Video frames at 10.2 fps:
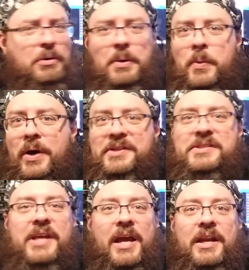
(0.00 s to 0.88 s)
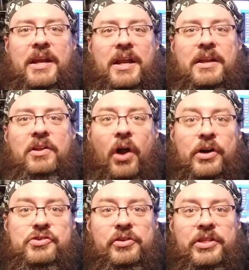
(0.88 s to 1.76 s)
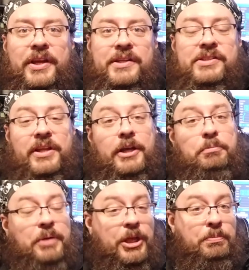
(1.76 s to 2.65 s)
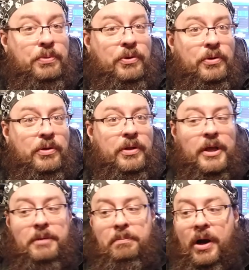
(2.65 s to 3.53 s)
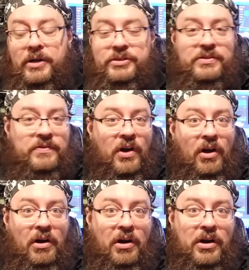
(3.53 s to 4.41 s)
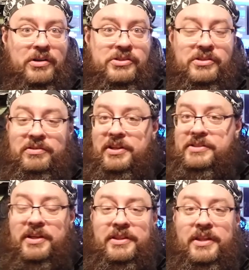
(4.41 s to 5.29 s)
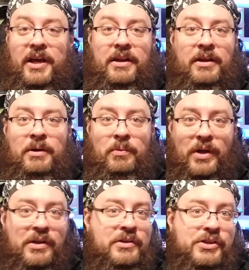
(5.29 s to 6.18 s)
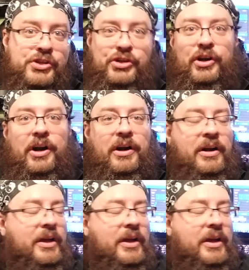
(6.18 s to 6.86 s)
Do we want to scan it in larger things like people, parts of cars, things like that? Well, sure.